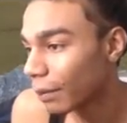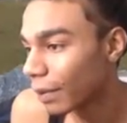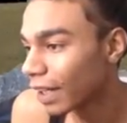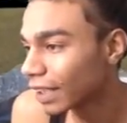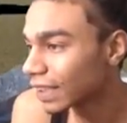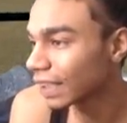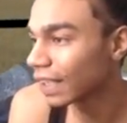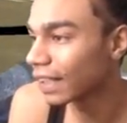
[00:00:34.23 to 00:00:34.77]
It looks
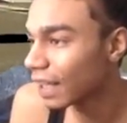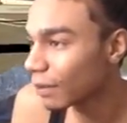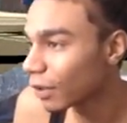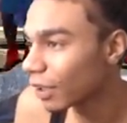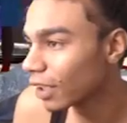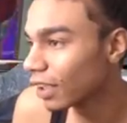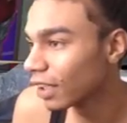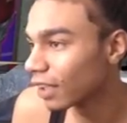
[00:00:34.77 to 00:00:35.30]
like the
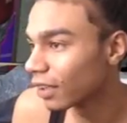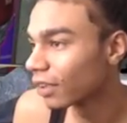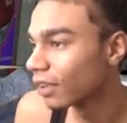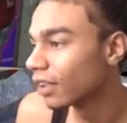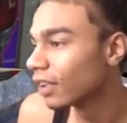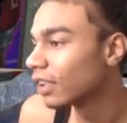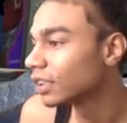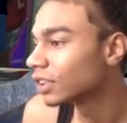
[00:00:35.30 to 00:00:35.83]
neighborhood, look.
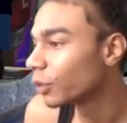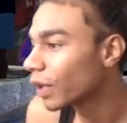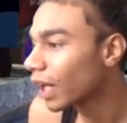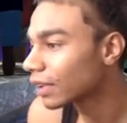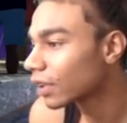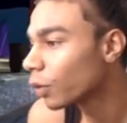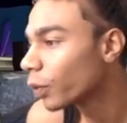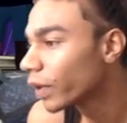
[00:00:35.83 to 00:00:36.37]
So we got
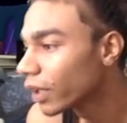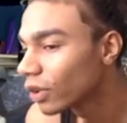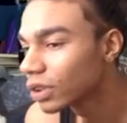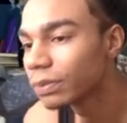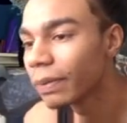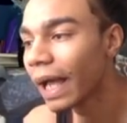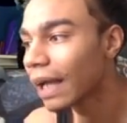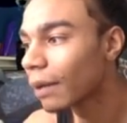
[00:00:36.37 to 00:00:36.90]
the wheels
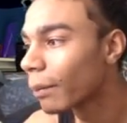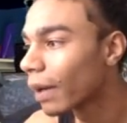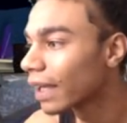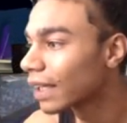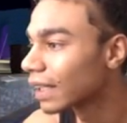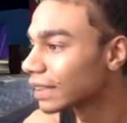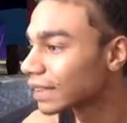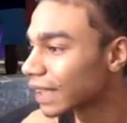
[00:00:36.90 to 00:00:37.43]
back, bike
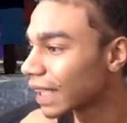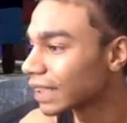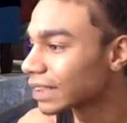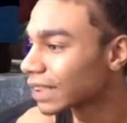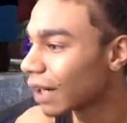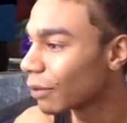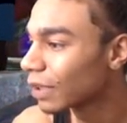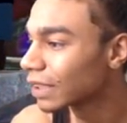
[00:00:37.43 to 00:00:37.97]
and skate
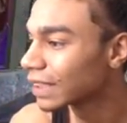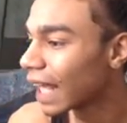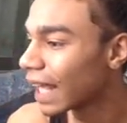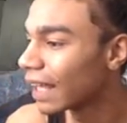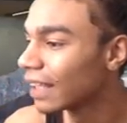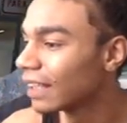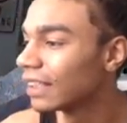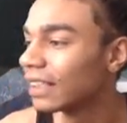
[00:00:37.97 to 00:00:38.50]
shop, what is that?
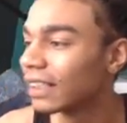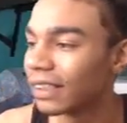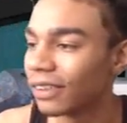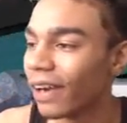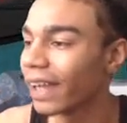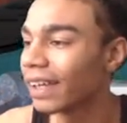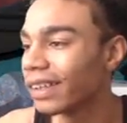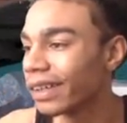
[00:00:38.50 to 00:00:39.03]

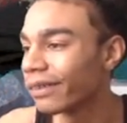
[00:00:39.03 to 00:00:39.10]
Regular,